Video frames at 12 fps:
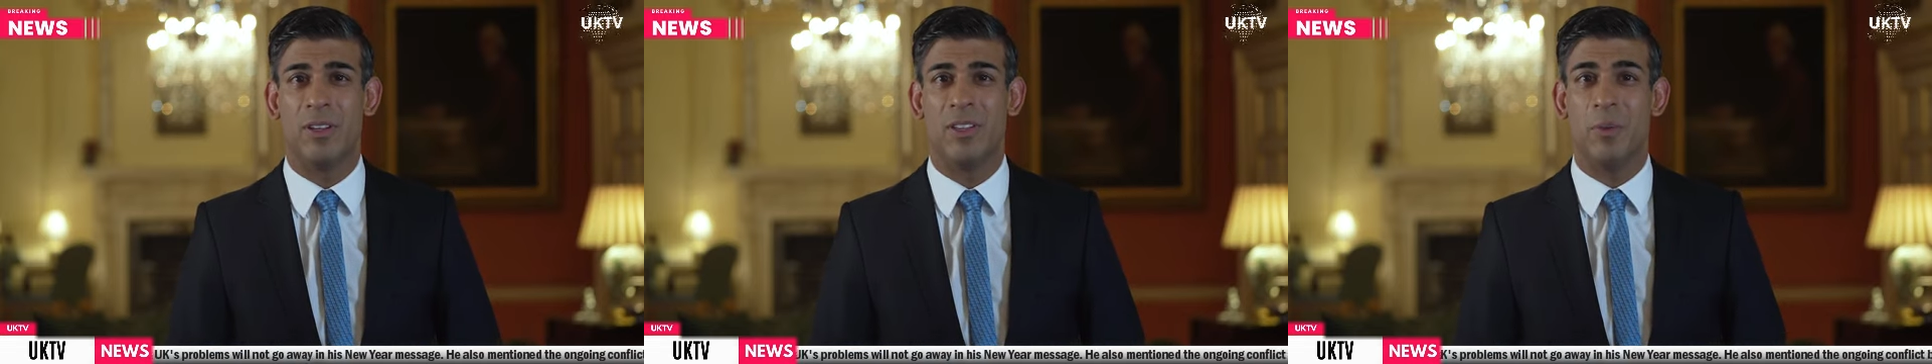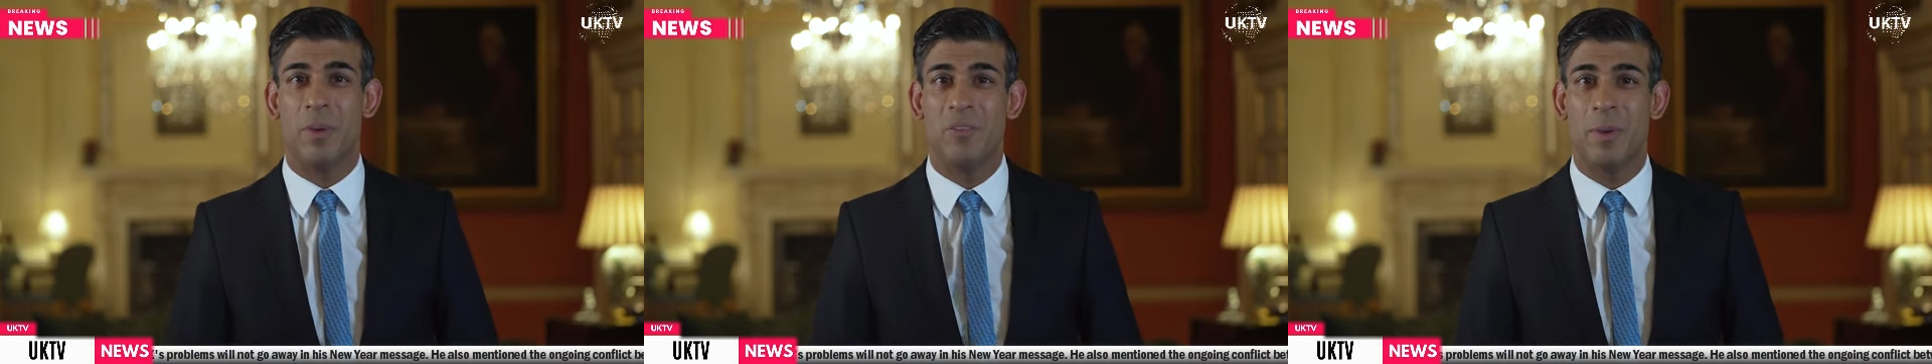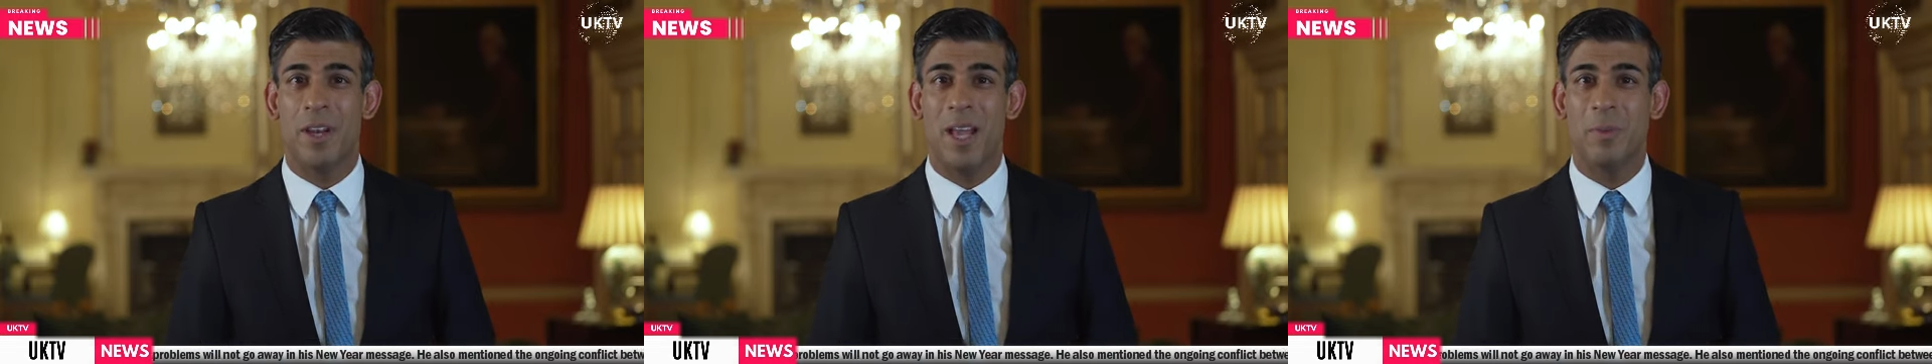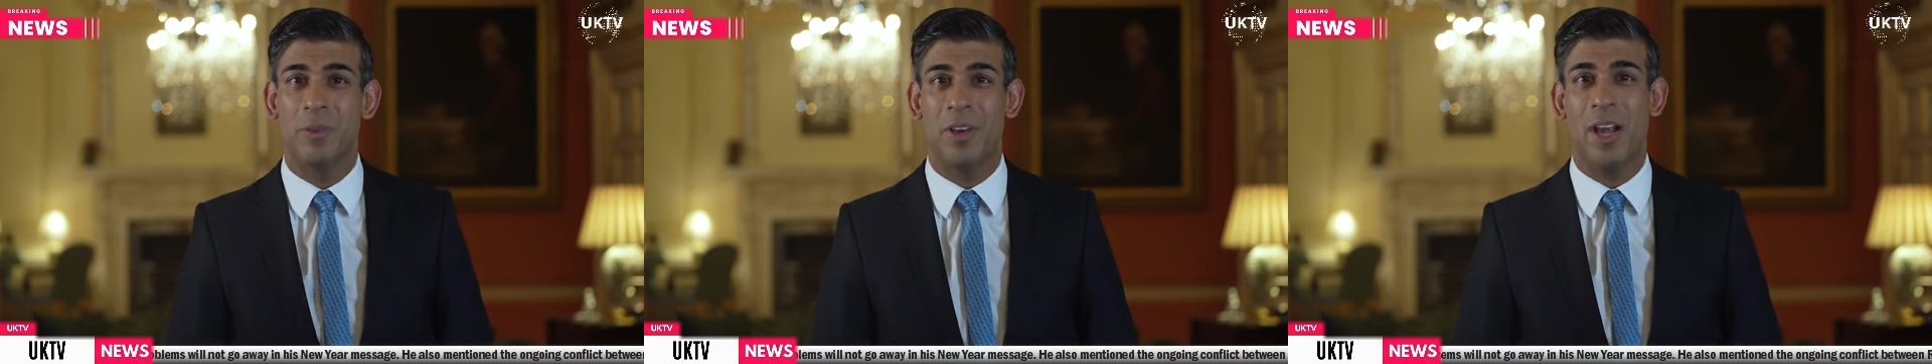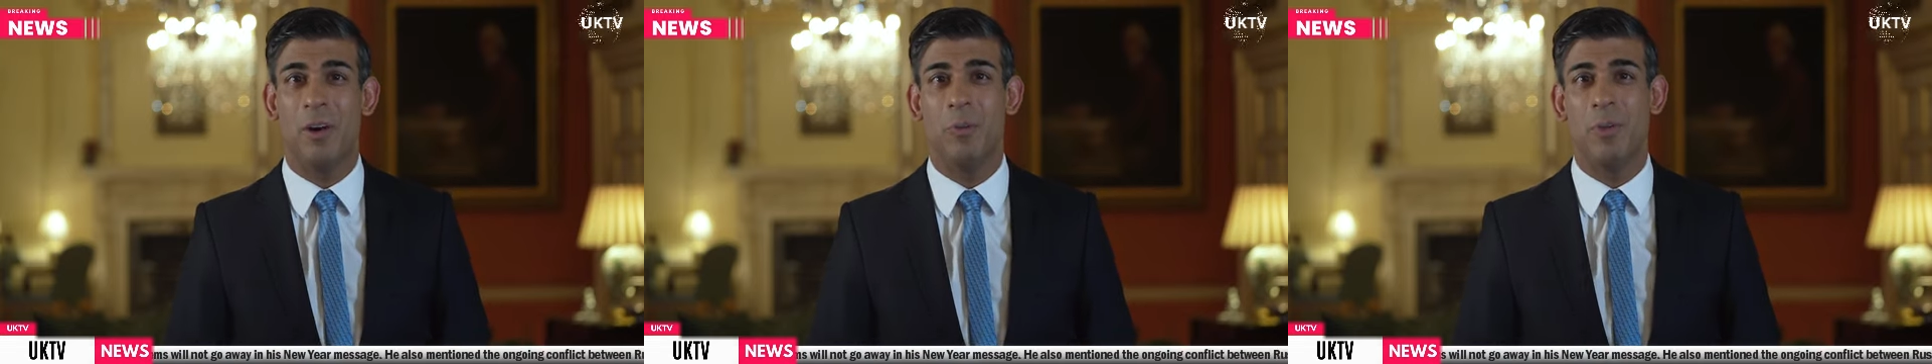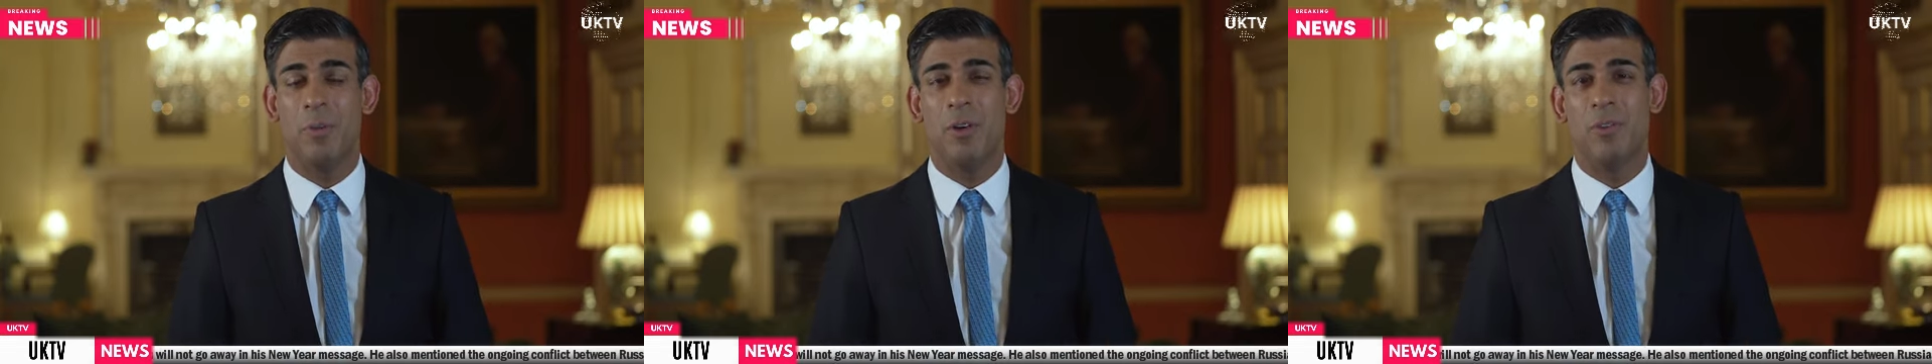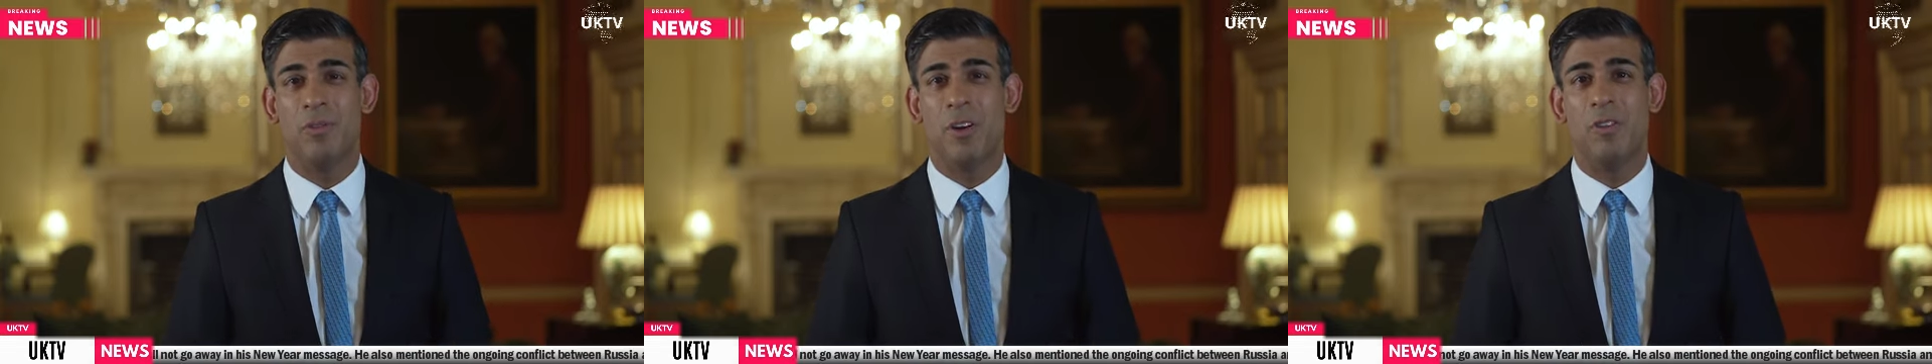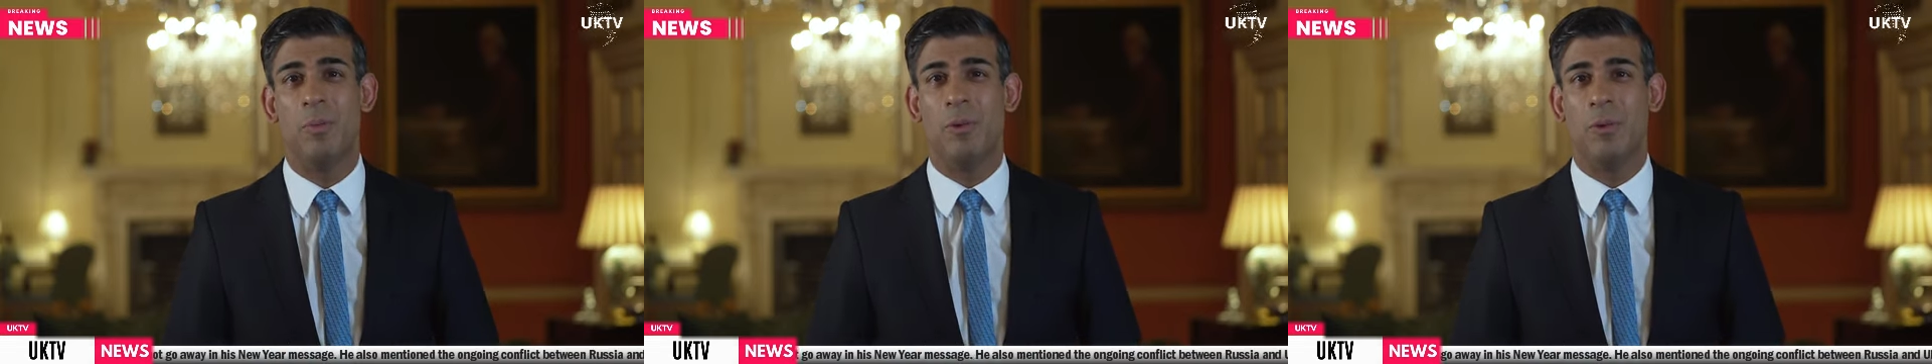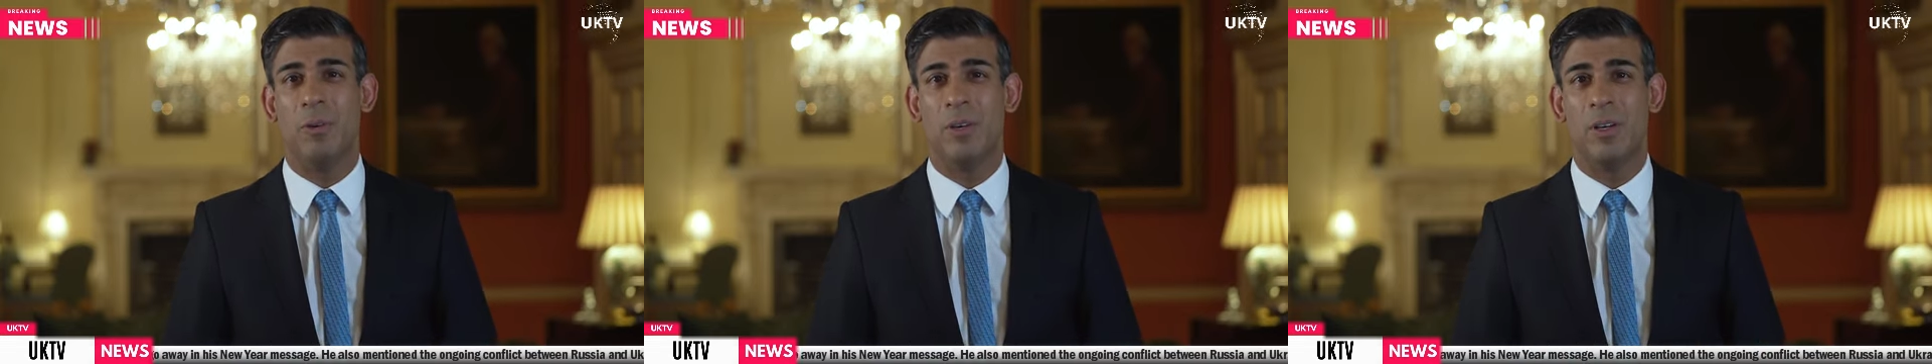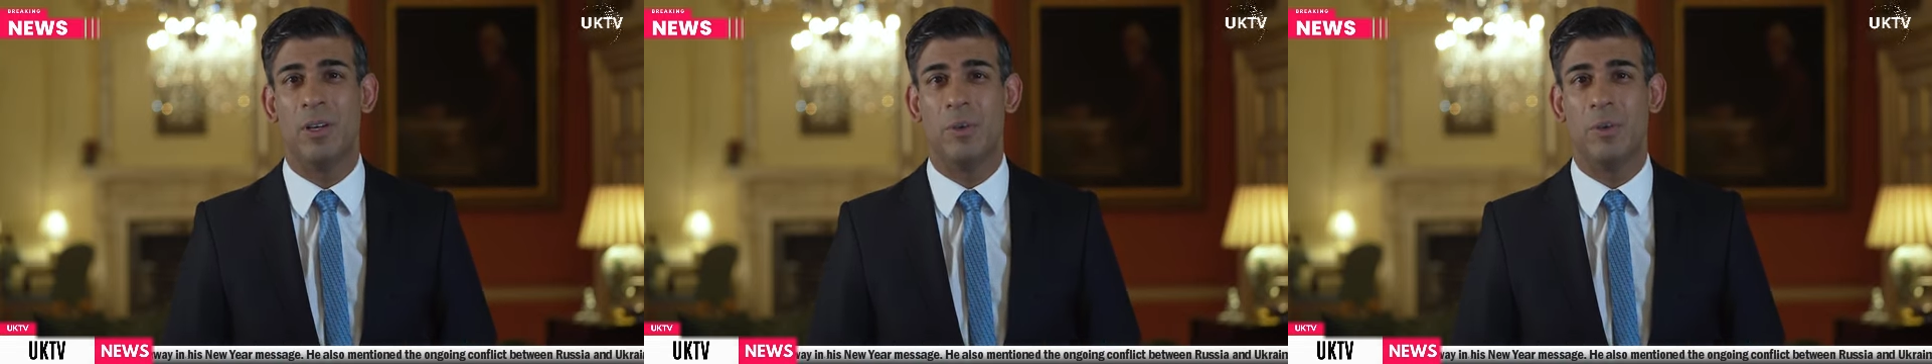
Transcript: that we've been able to help the most vulnerable